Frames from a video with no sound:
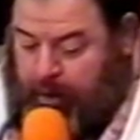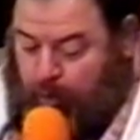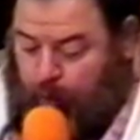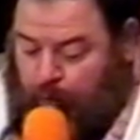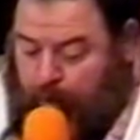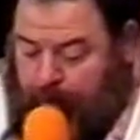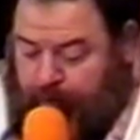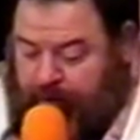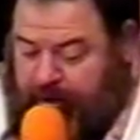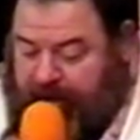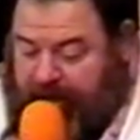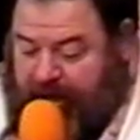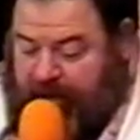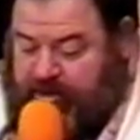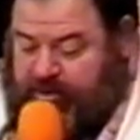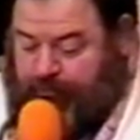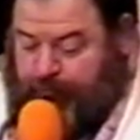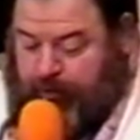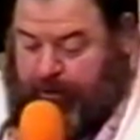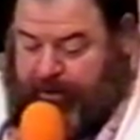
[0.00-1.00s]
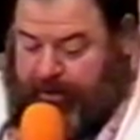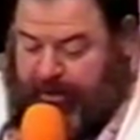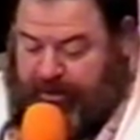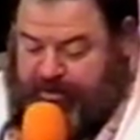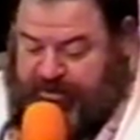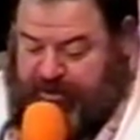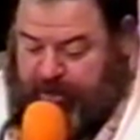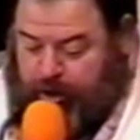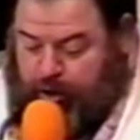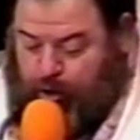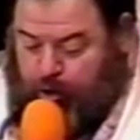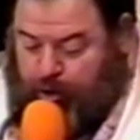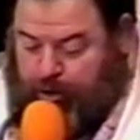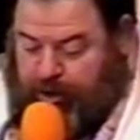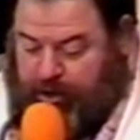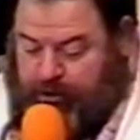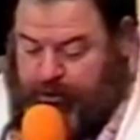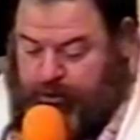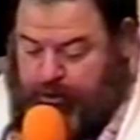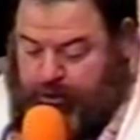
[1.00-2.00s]
When the days of her cleansing
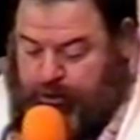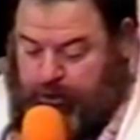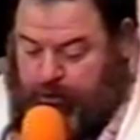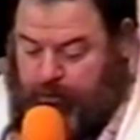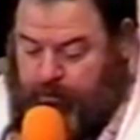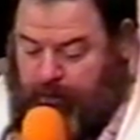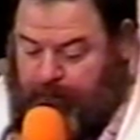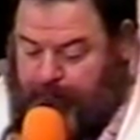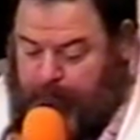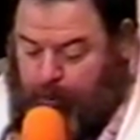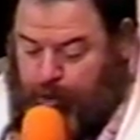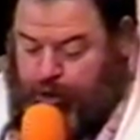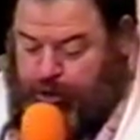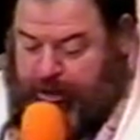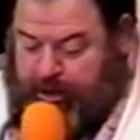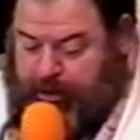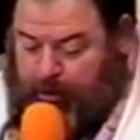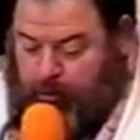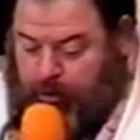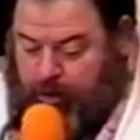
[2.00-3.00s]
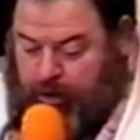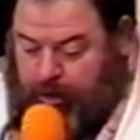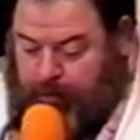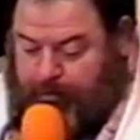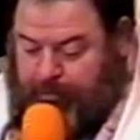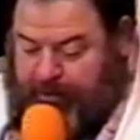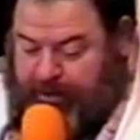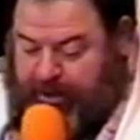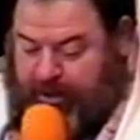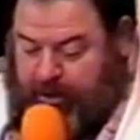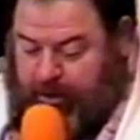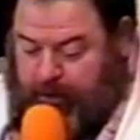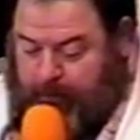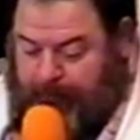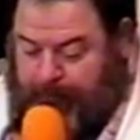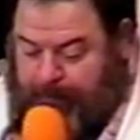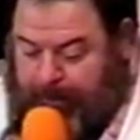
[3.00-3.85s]
according to the Torah of Moshe were completed,